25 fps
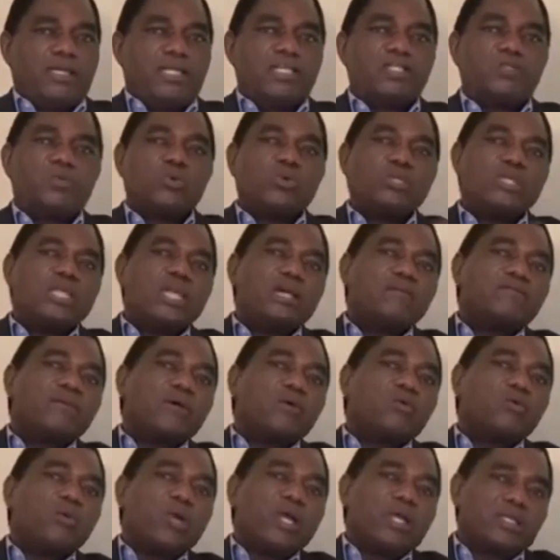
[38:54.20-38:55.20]
It will
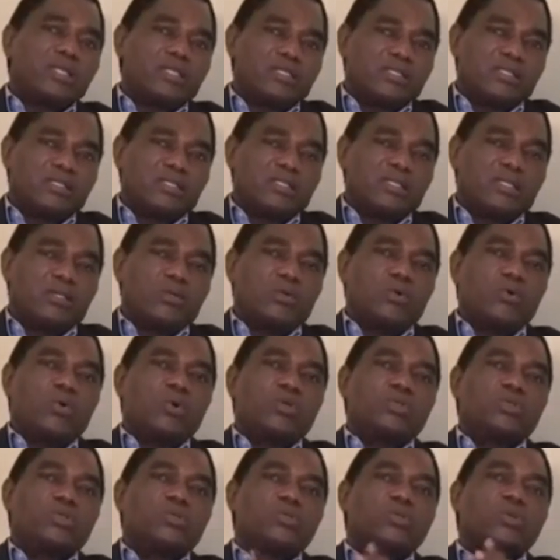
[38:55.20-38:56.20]
never work.
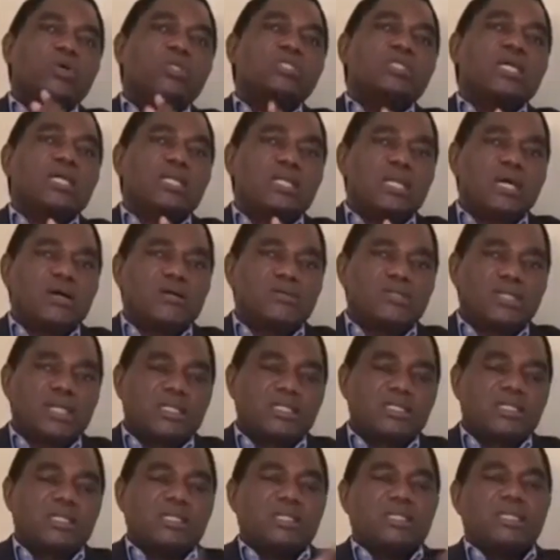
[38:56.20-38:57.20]
God will not allow
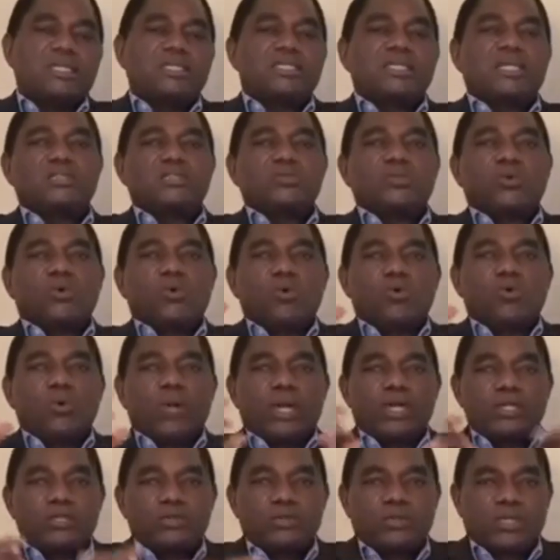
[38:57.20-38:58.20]
that. Let us all
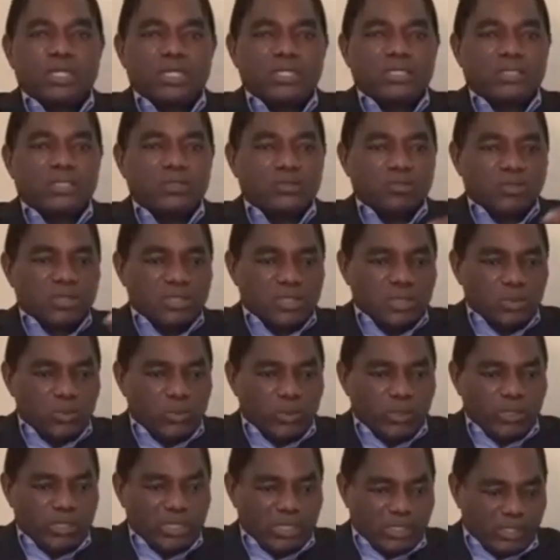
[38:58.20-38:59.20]
work together to deal
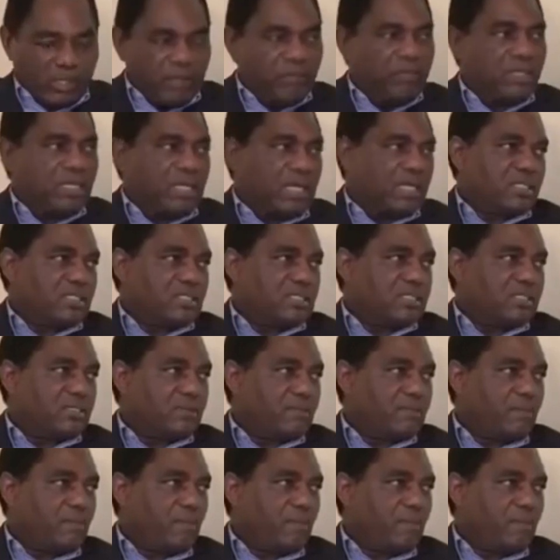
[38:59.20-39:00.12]
with the criminality.